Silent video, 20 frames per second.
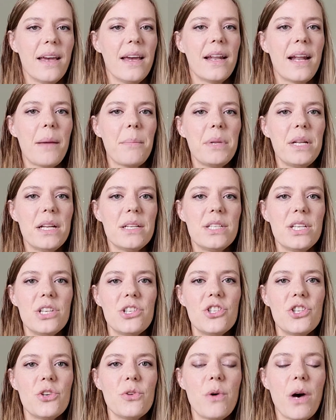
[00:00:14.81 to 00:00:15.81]
And I'm going to
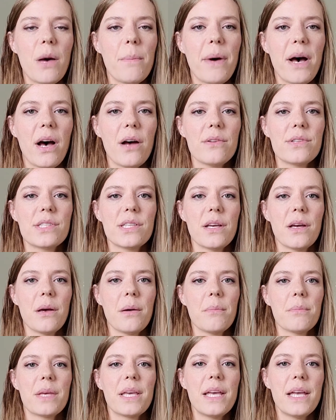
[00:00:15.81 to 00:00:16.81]
teach you about
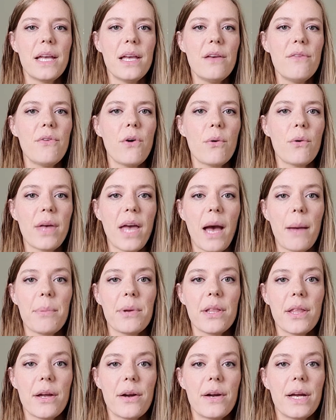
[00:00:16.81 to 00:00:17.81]
some key
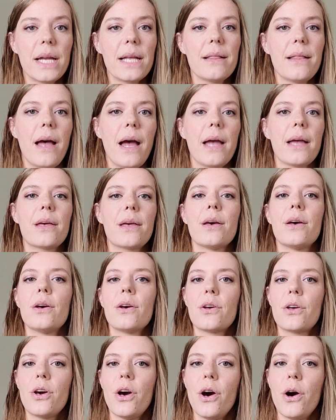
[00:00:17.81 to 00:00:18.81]
vocabulary like
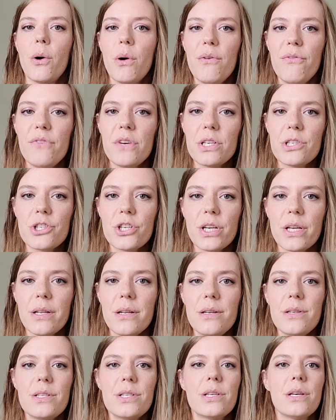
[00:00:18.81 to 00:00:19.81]

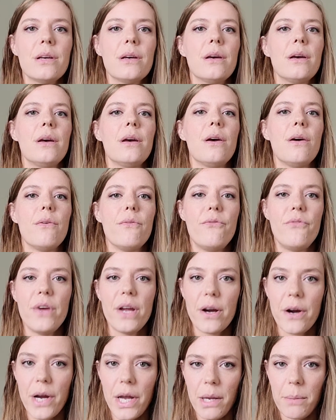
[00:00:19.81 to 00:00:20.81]
coefficient,
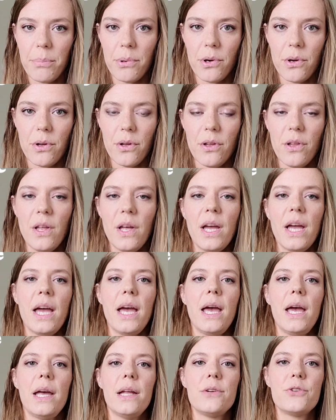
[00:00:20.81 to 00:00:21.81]
variable,
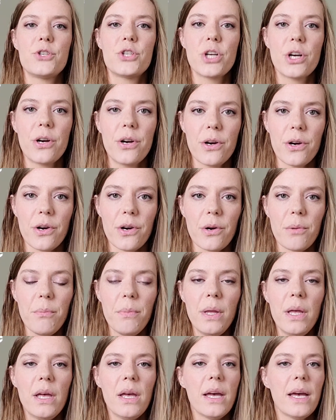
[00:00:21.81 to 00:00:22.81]
and term,
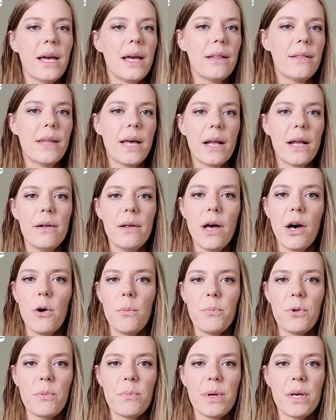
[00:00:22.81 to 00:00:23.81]
and that'll
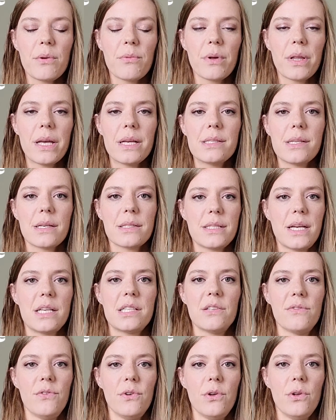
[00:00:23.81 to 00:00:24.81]
help you be really
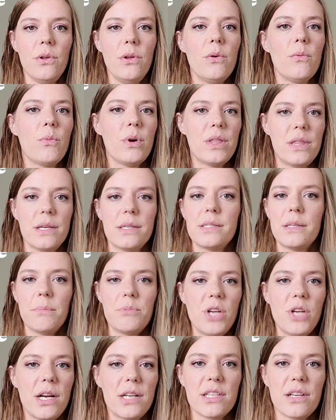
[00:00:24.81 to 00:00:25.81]
successful with this
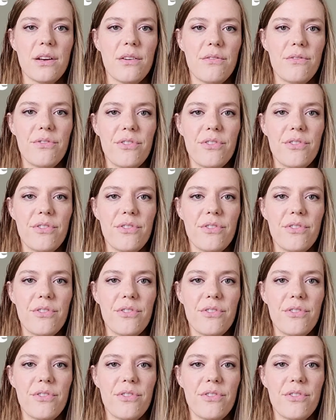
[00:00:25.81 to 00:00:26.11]
objective.